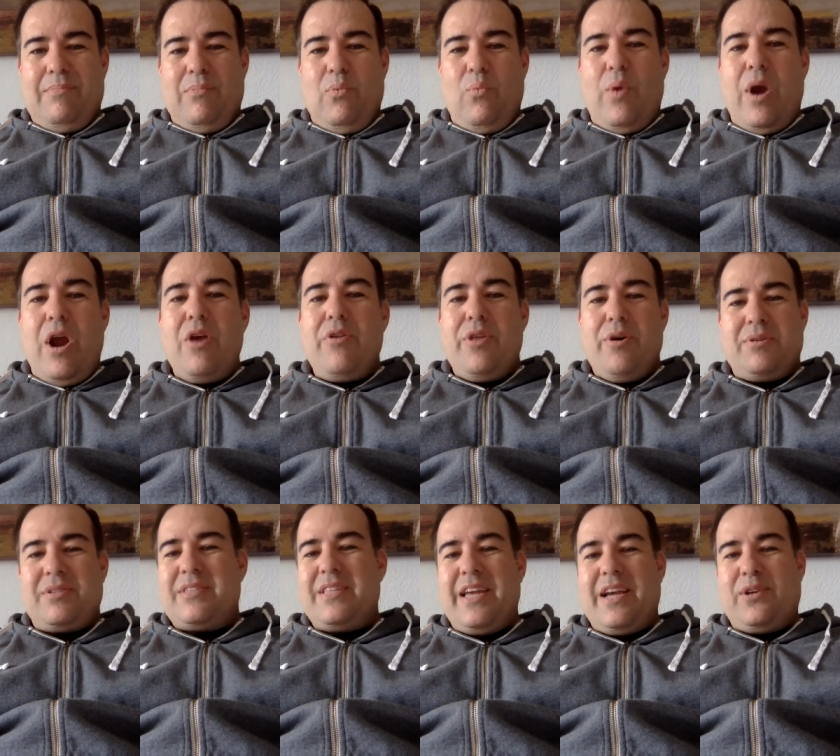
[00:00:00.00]
wear
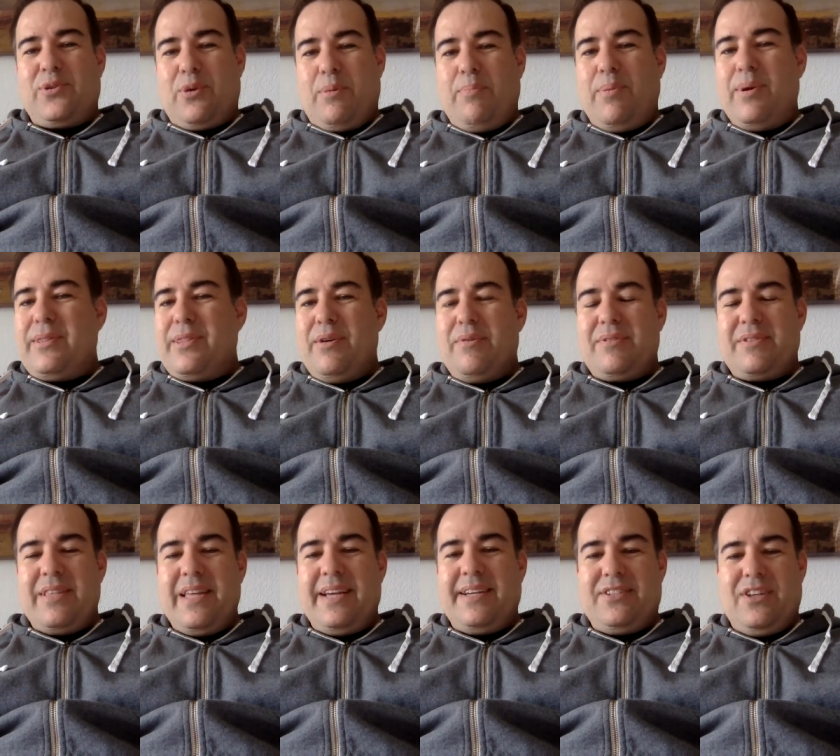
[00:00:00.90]
those things or put those
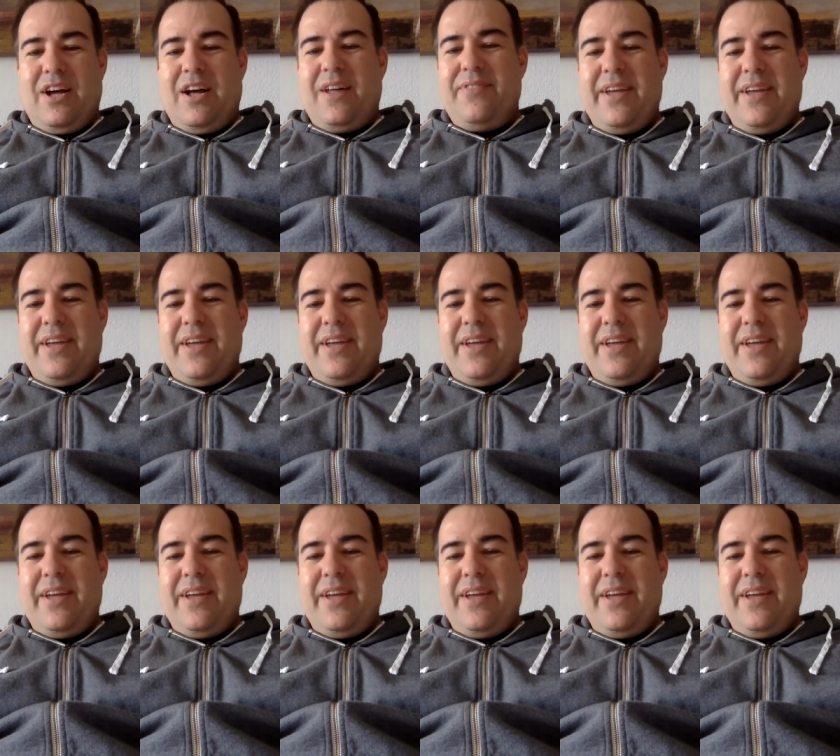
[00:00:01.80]
things on.